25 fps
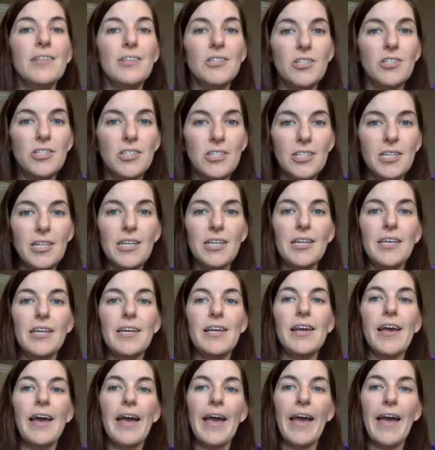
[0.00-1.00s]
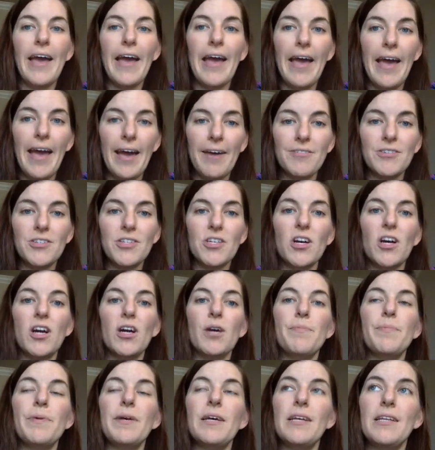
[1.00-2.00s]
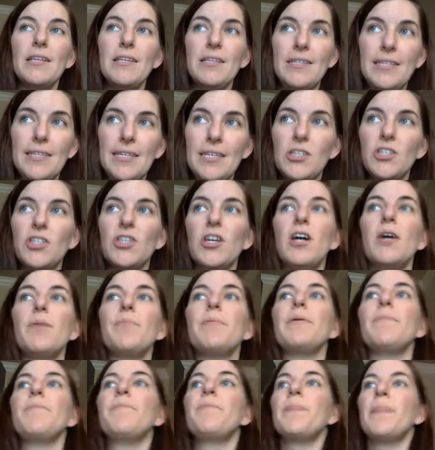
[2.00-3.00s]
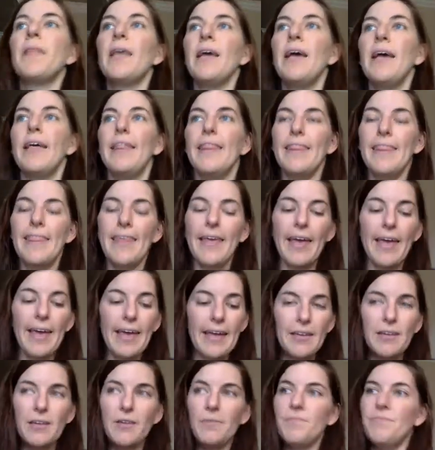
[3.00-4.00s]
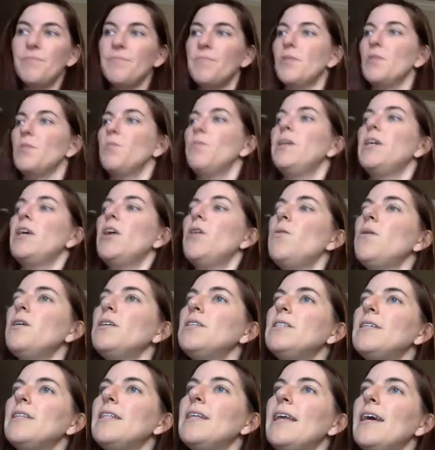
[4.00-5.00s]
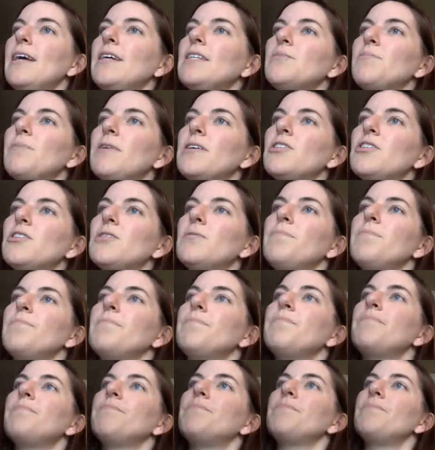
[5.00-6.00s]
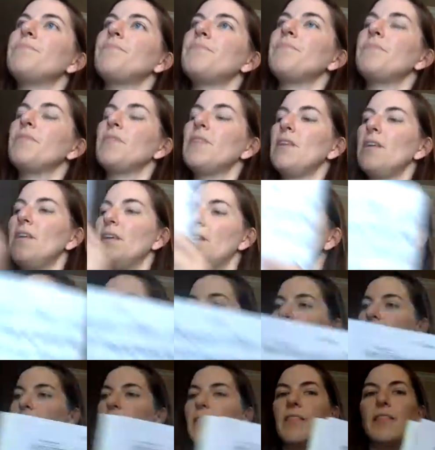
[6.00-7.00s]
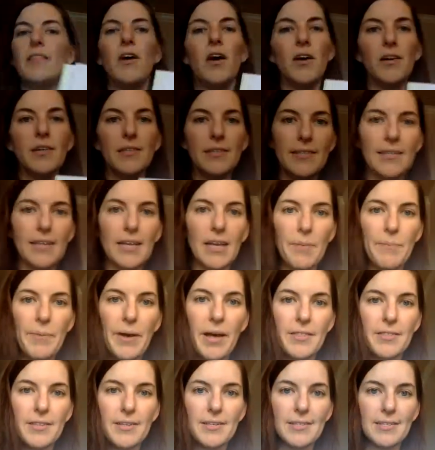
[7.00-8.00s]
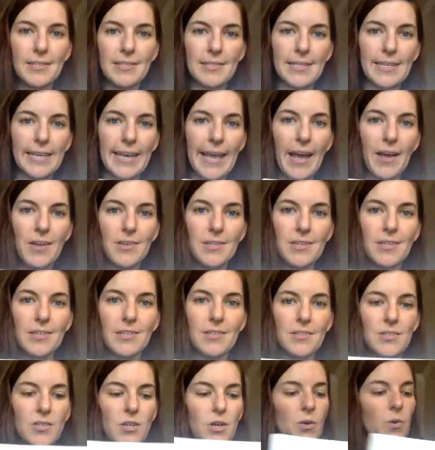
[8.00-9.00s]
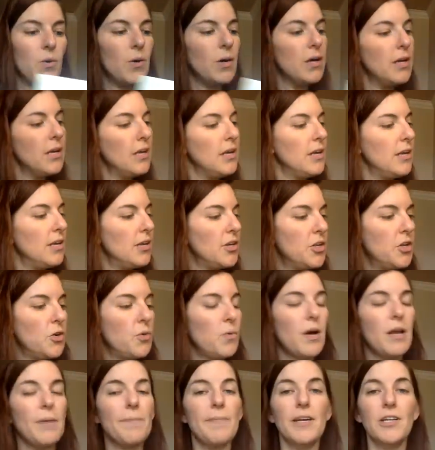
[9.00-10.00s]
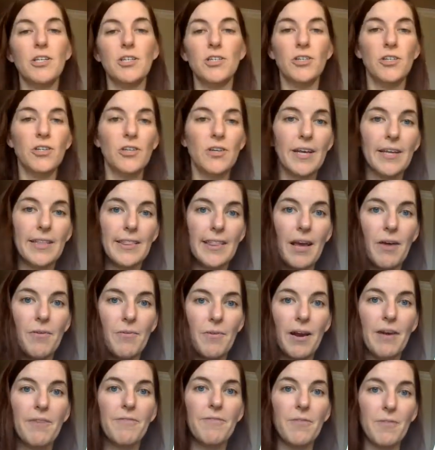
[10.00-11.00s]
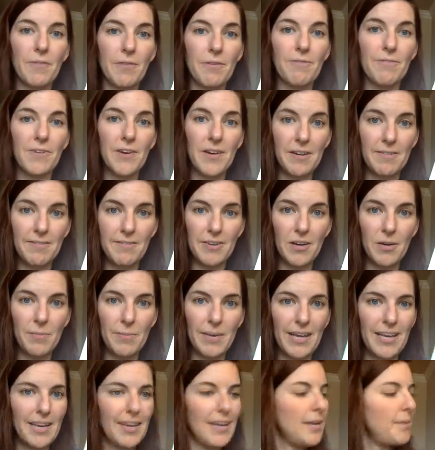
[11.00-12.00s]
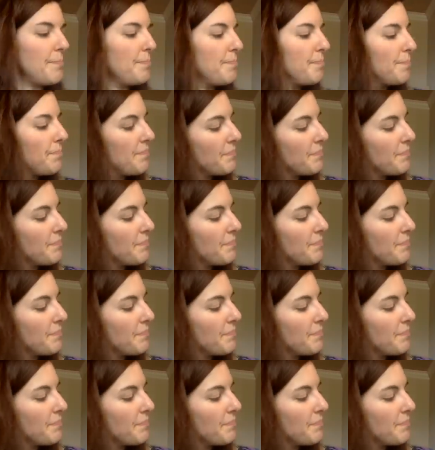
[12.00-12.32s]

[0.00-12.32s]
G, F sharp, D sharp. Then we go on to the next measure. The hardest thing about this is the counting, so you'll want to make sure you get that right from the very, very beginning.